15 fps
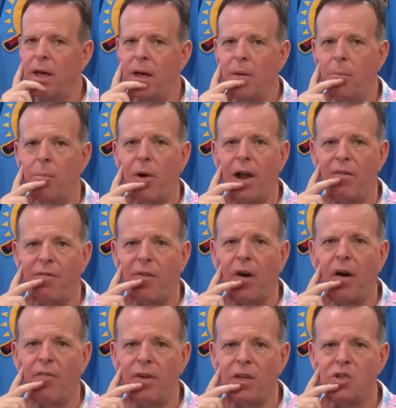Brett
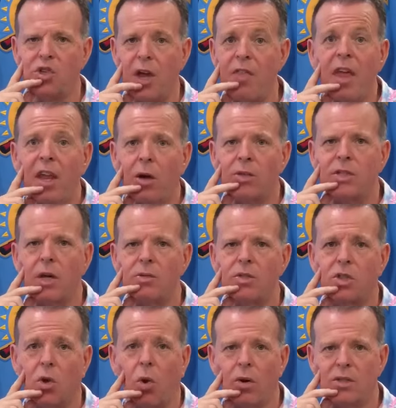Favre-ish. And then he goes out and
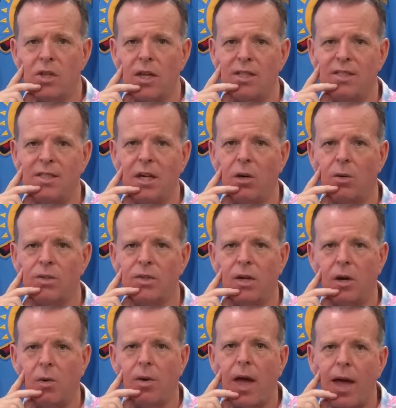scores in a
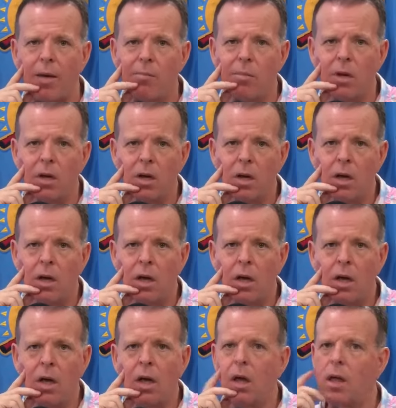0-0 game.
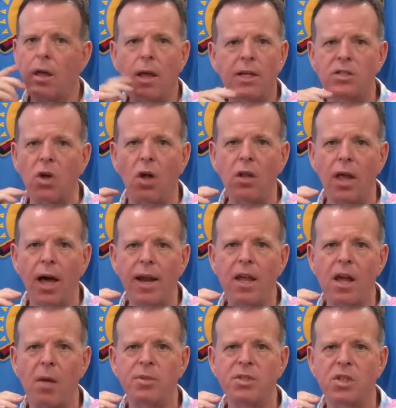It's all lining
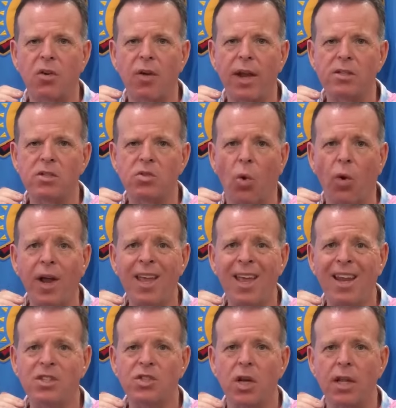up as the greatest story in
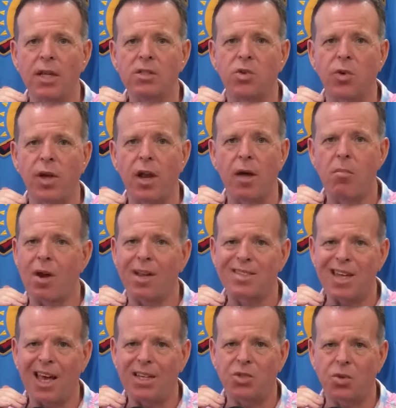NHL history, and I'm not
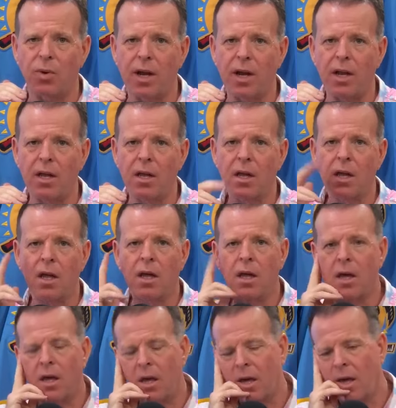exaggerating.
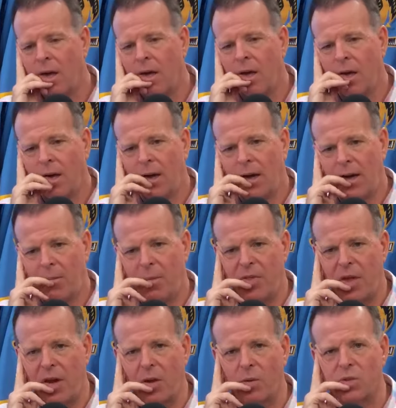But
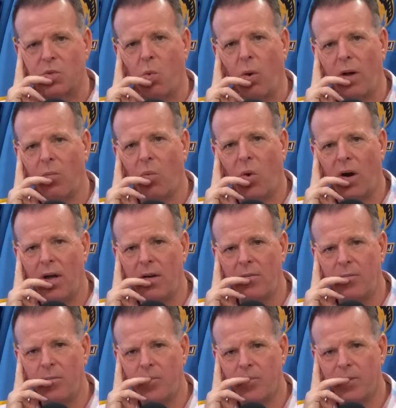then it goes 1-1
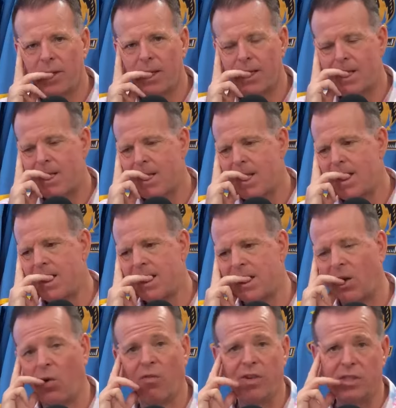to
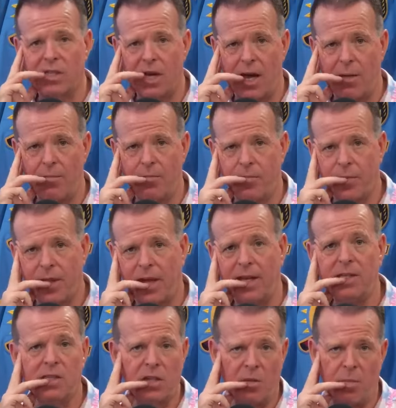overtime, and
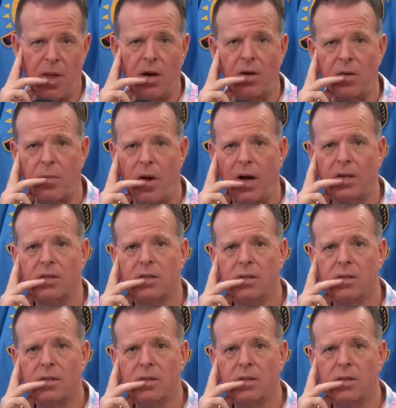he's in the penalty box.